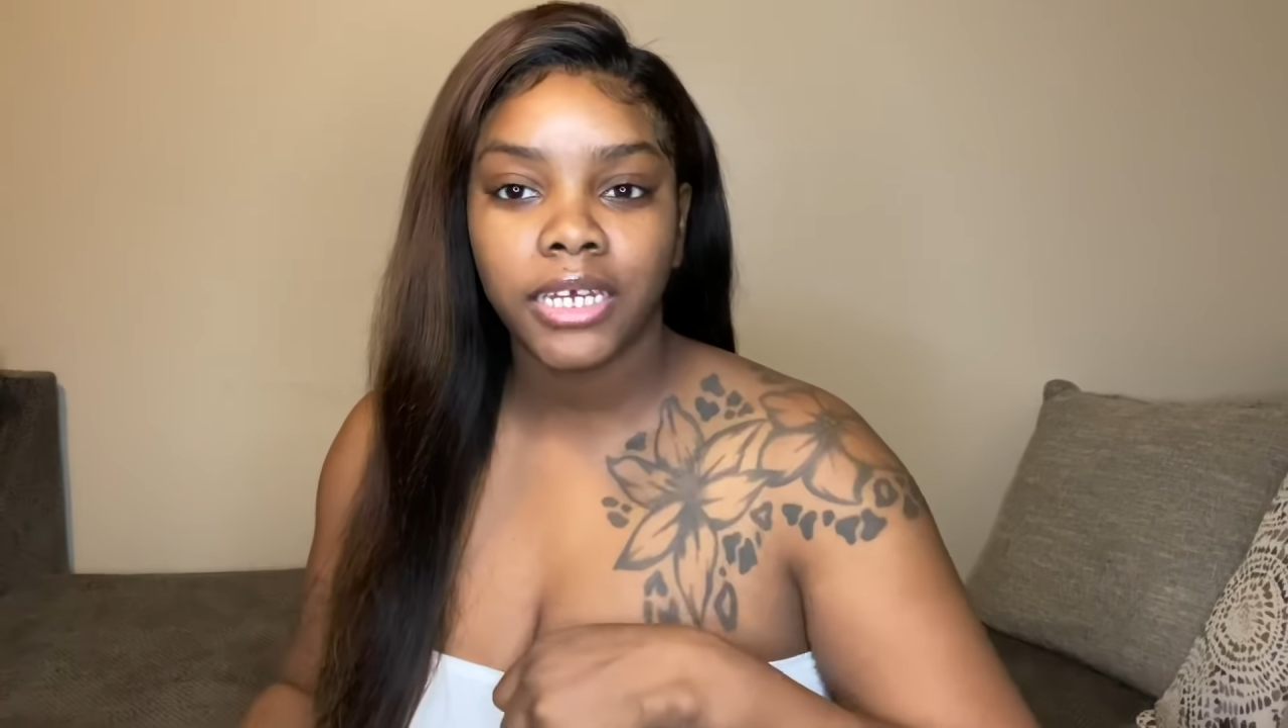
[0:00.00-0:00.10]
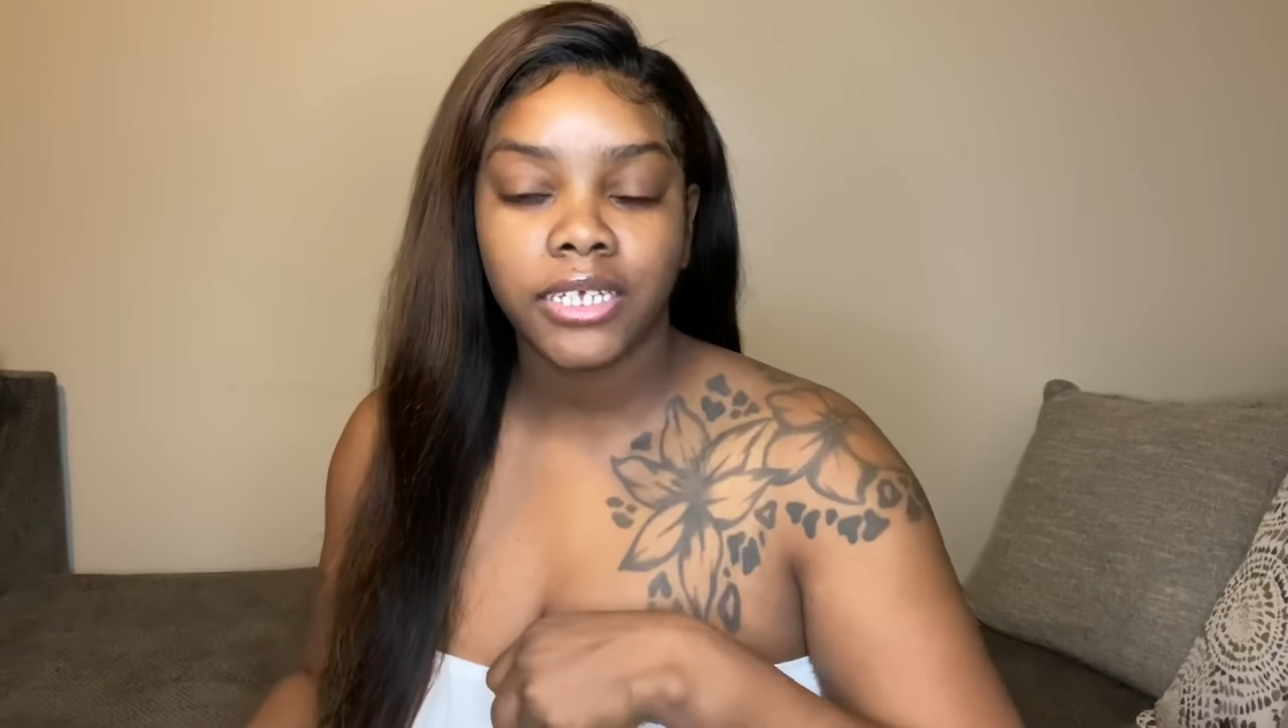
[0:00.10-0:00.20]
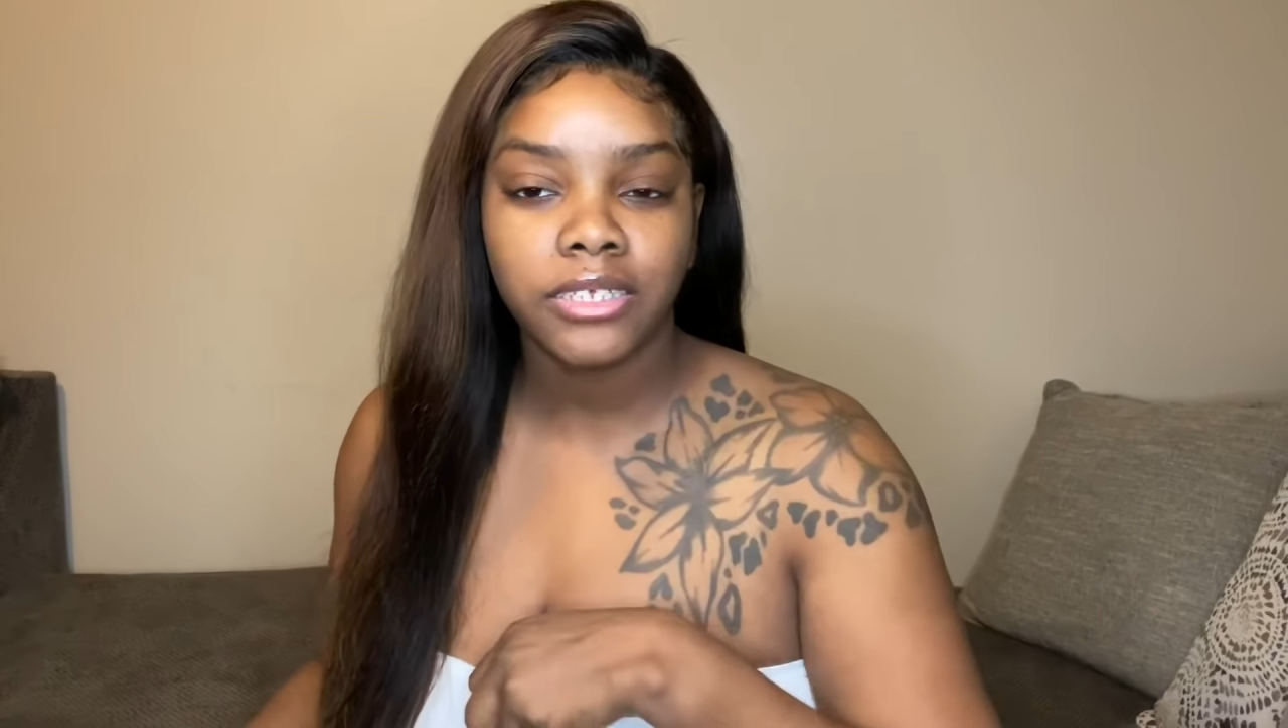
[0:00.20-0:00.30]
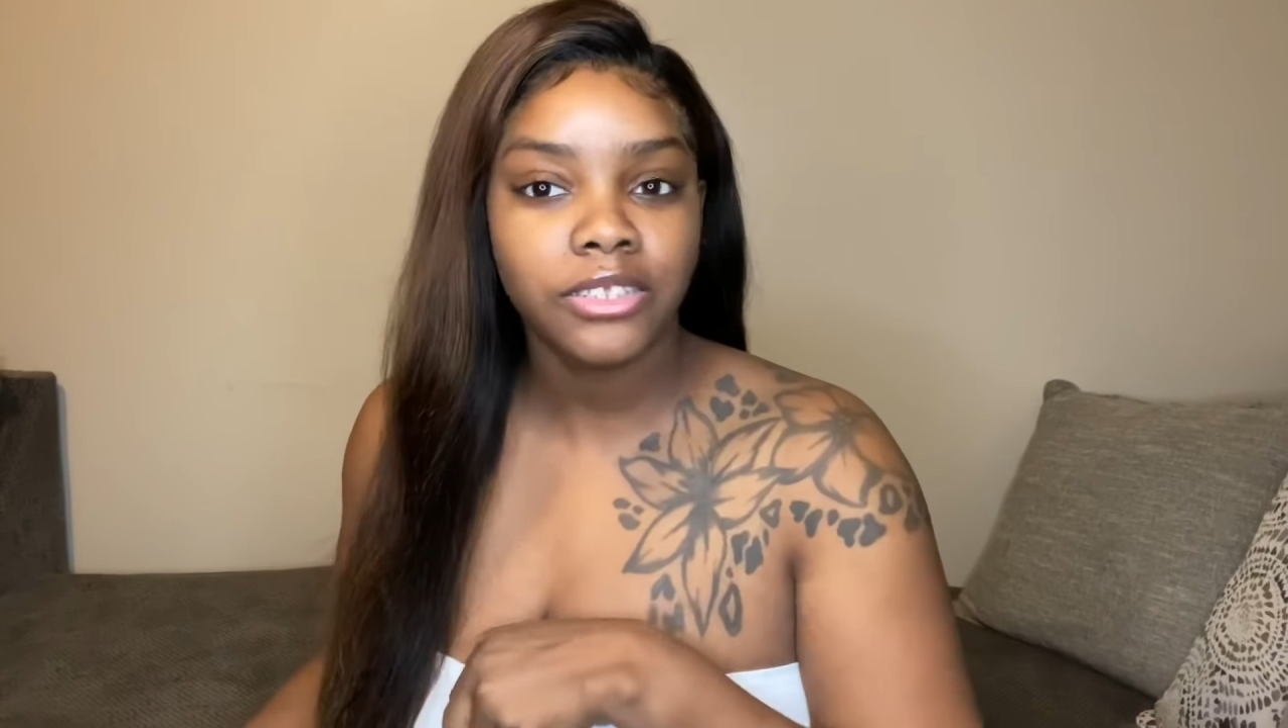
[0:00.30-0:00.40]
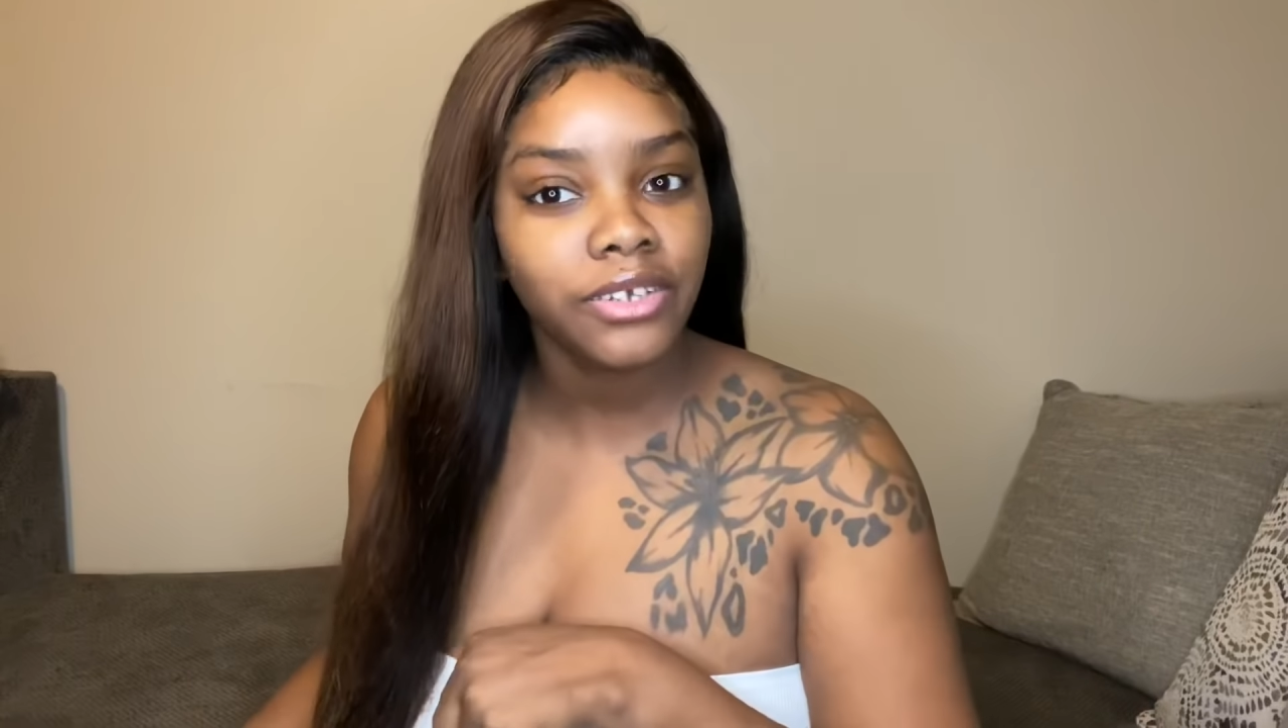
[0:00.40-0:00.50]

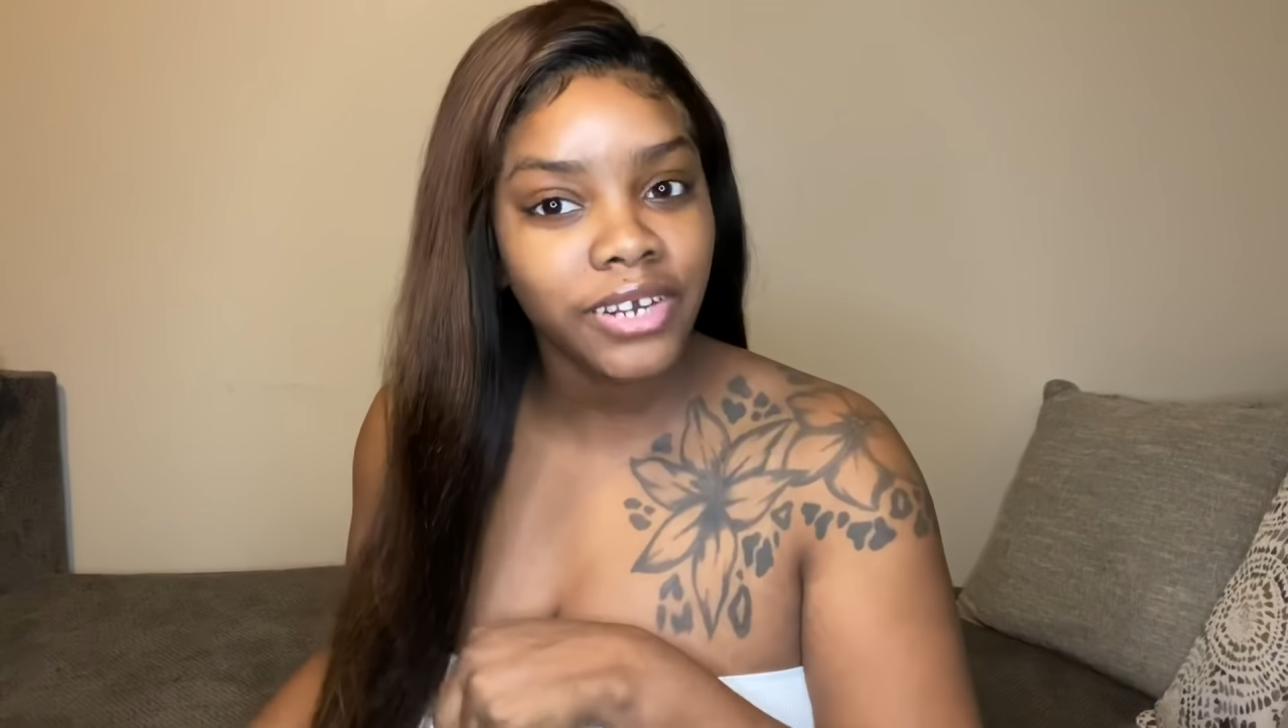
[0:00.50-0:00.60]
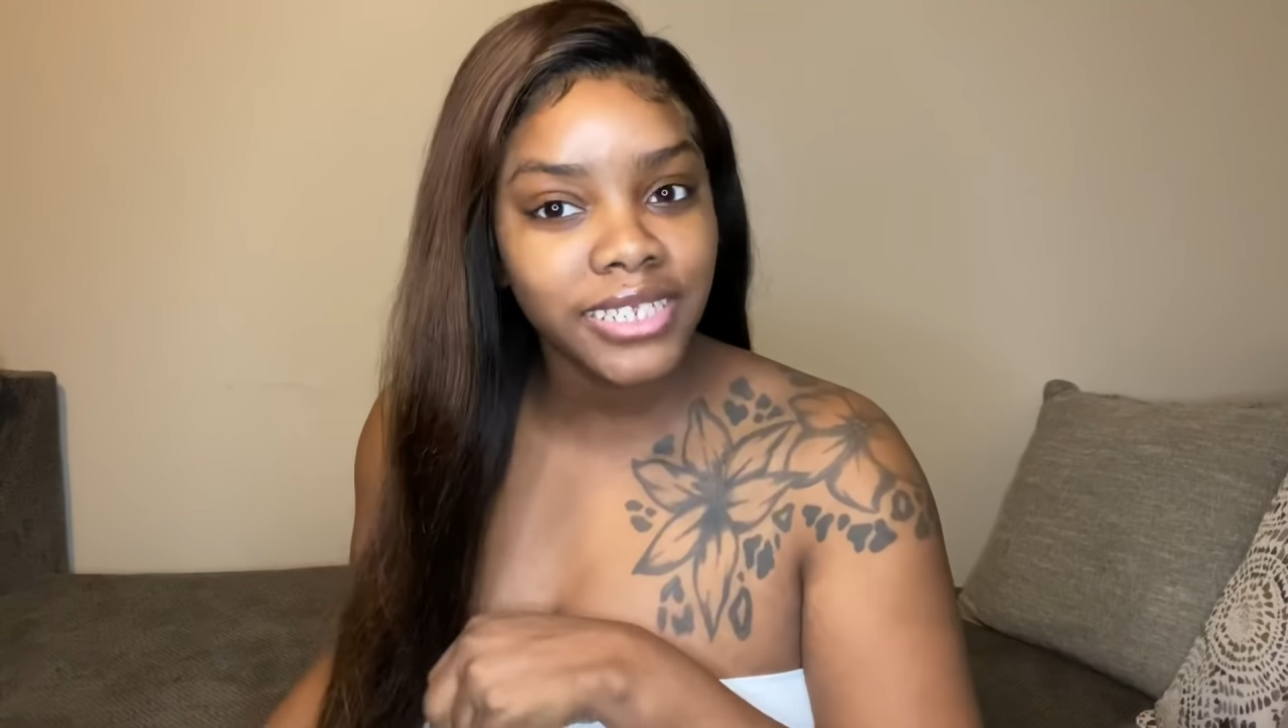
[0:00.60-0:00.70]
story